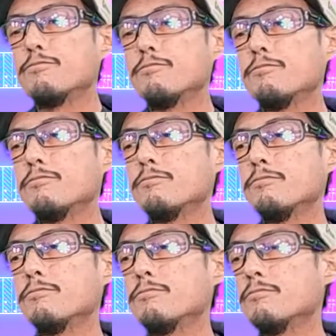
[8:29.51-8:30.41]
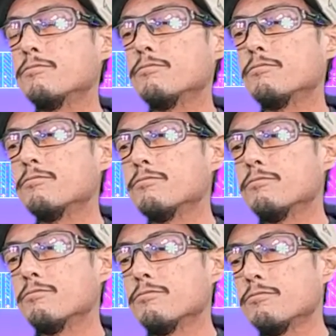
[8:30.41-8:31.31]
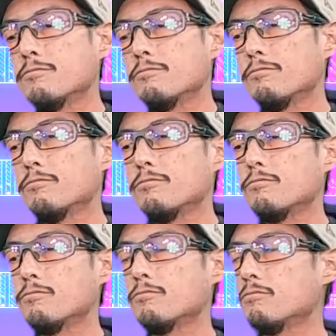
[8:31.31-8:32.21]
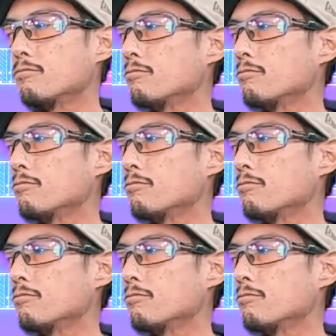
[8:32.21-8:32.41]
No words are spoken by the person on screen.